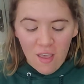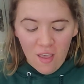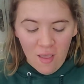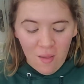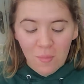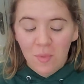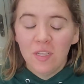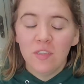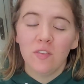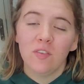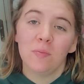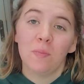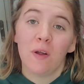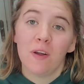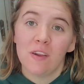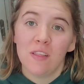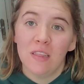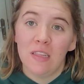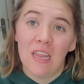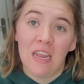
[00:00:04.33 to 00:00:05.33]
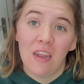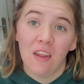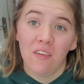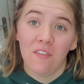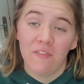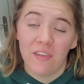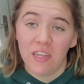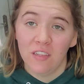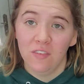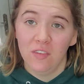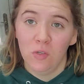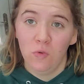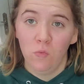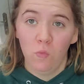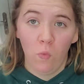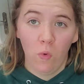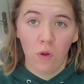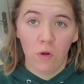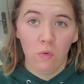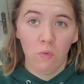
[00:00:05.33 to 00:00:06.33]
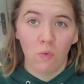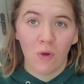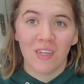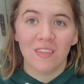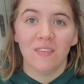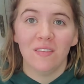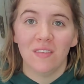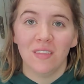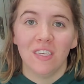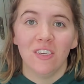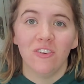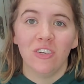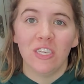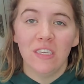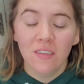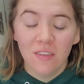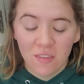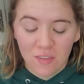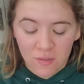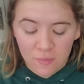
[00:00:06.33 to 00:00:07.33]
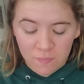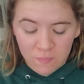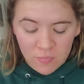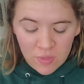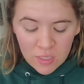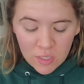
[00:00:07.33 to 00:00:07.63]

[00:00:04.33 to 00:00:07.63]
and this is part of the Needle Felting 101 series.